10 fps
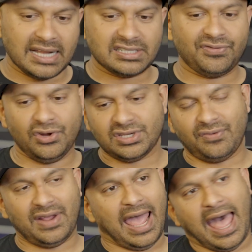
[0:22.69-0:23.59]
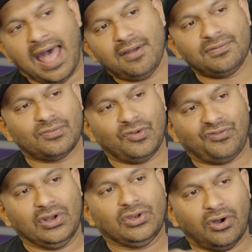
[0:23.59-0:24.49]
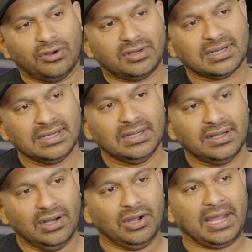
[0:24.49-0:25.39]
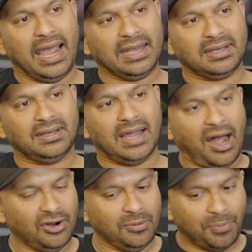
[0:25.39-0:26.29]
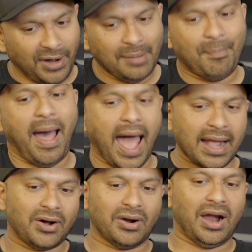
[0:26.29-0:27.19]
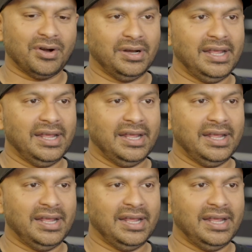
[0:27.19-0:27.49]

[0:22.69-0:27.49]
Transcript: That's the future we have if we don't look at how to bring back or how to